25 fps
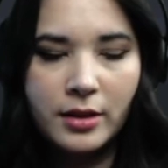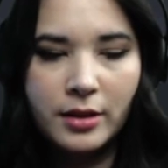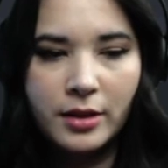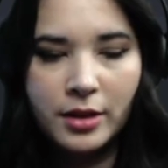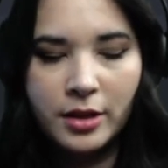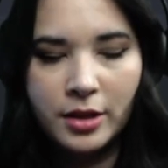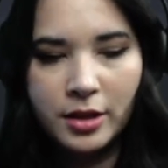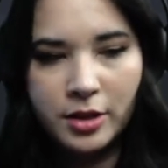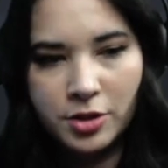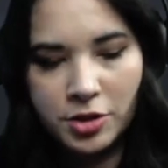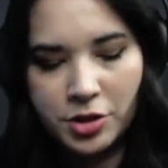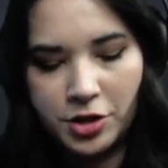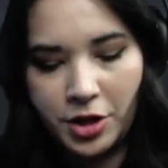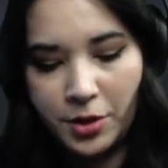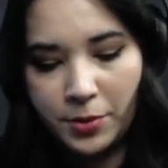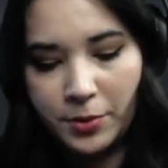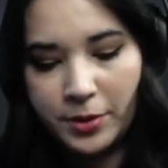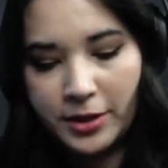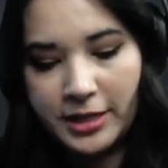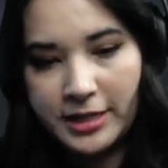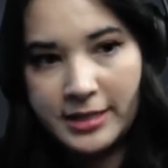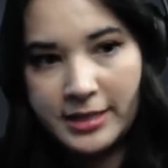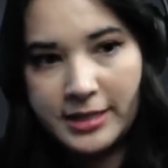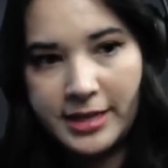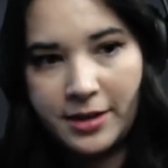So we're
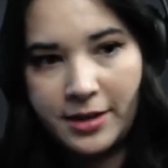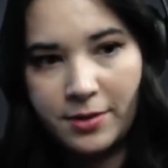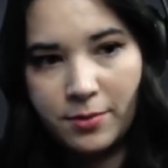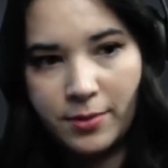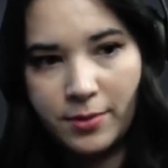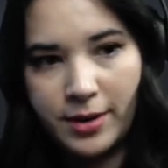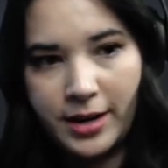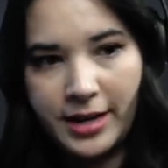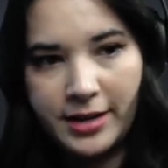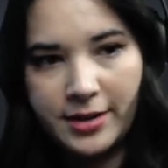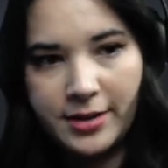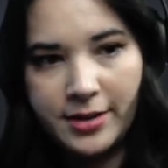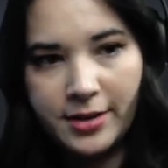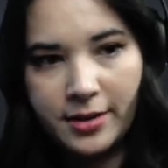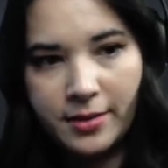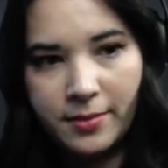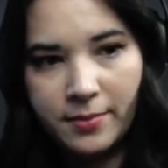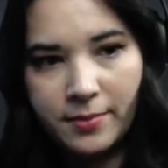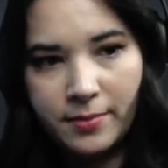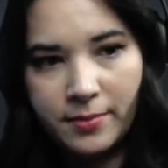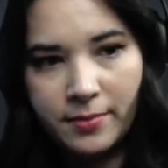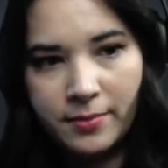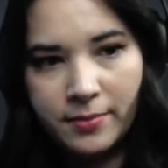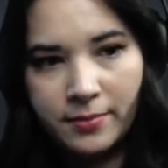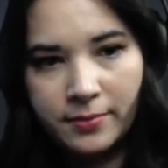going to say
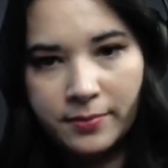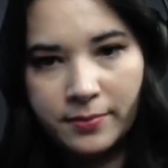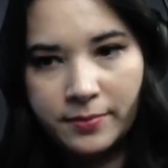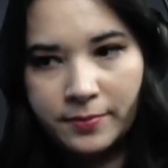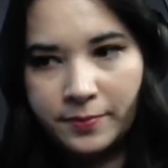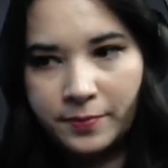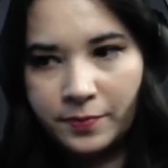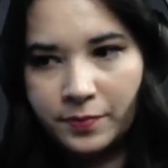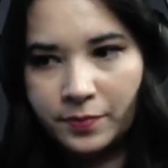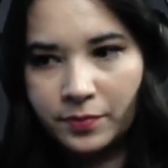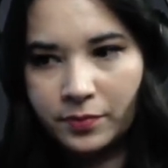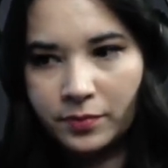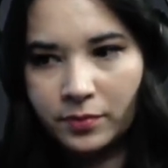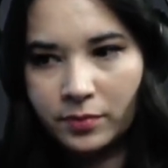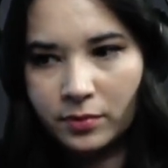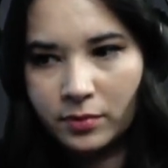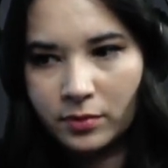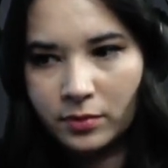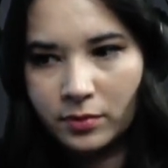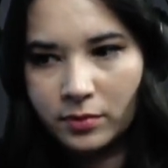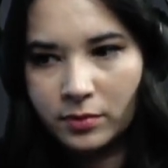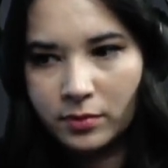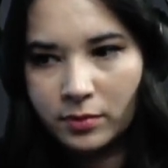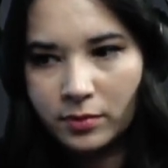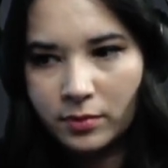
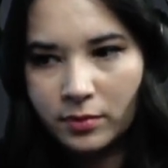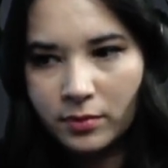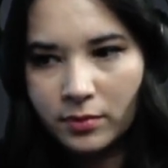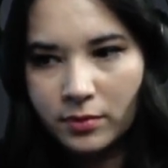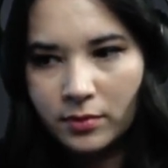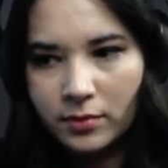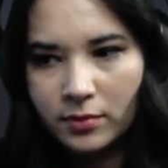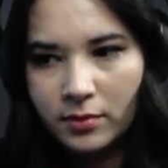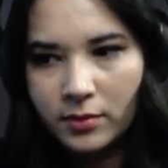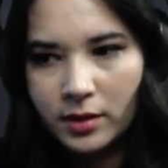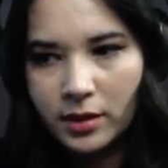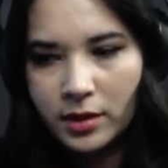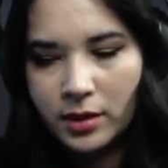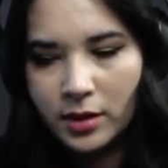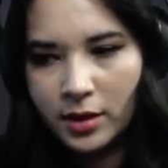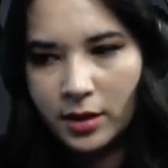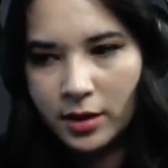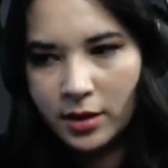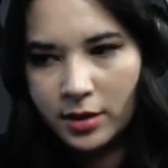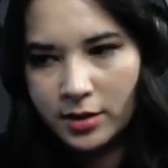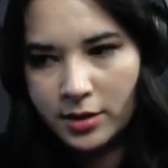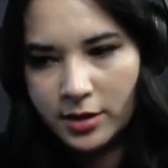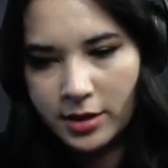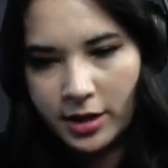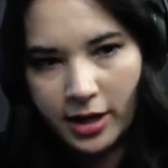
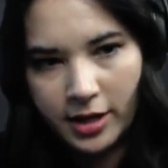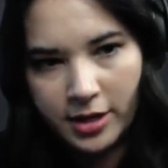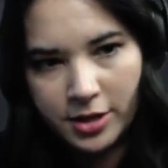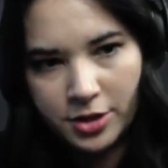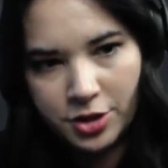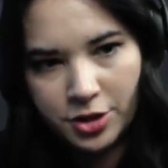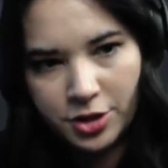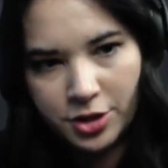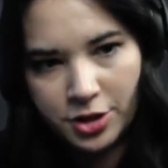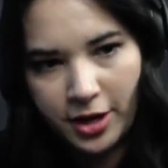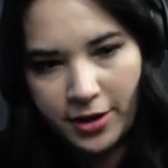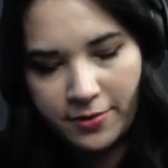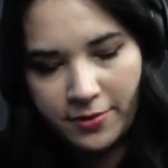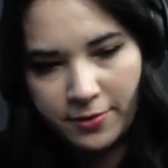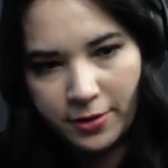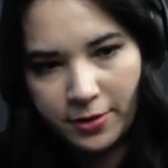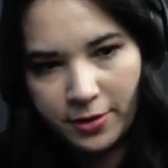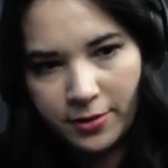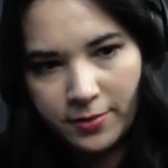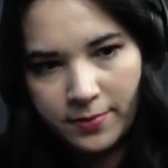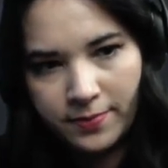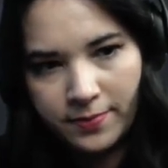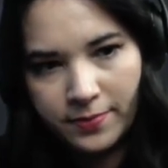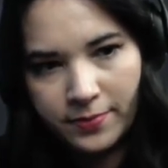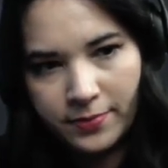
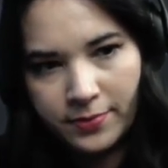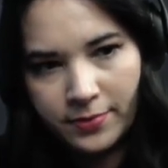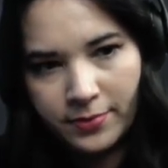random.shuffle